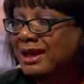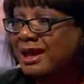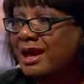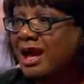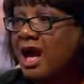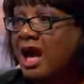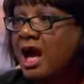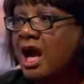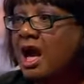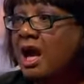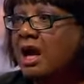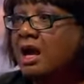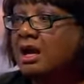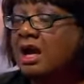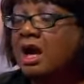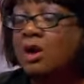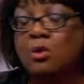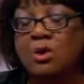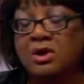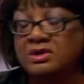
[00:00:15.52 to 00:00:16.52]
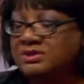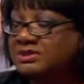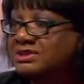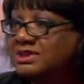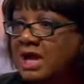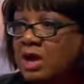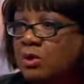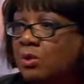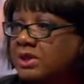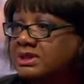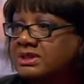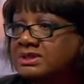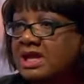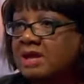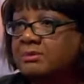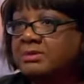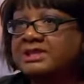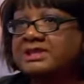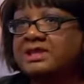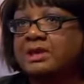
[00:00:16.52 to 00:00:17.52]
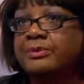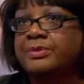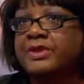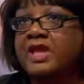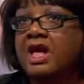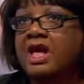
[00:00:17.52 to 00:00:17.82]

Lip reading: You weren't at that meeting. What do you think about that meeting?